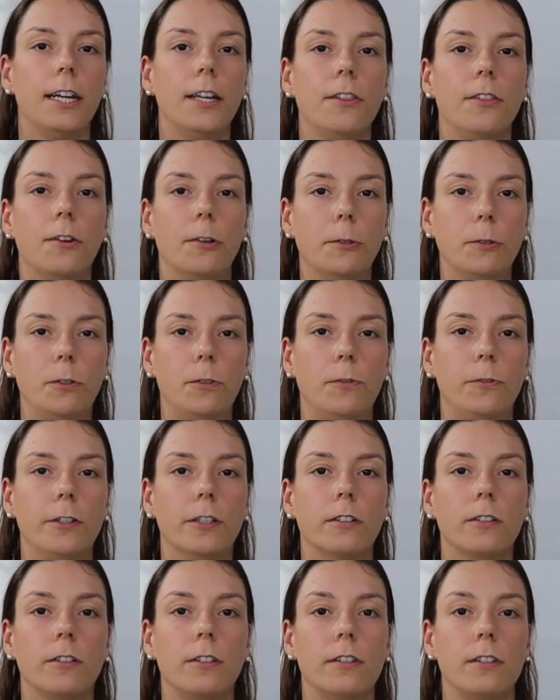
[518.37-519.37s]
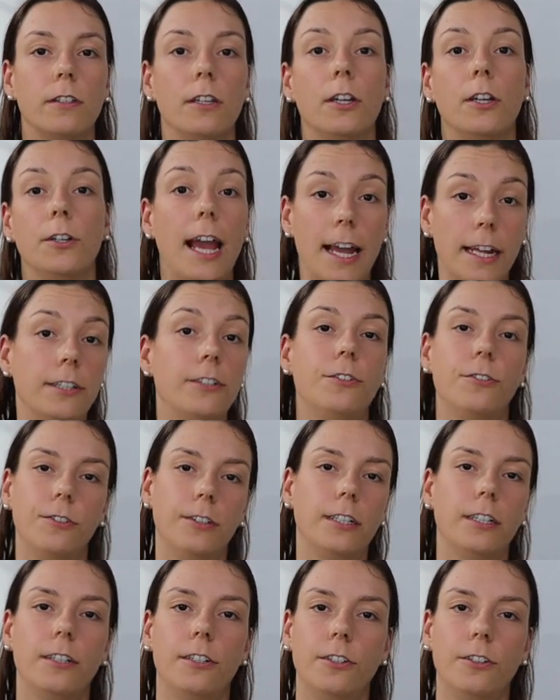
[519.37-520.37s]
in those fields and
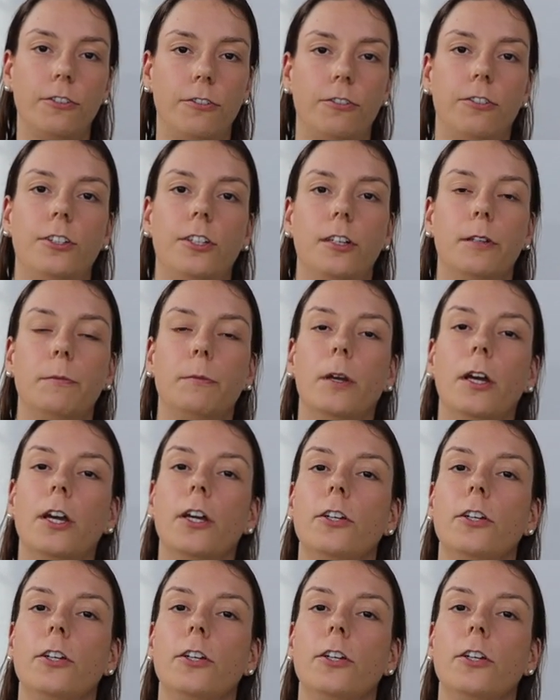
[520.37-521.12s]
doing an internship,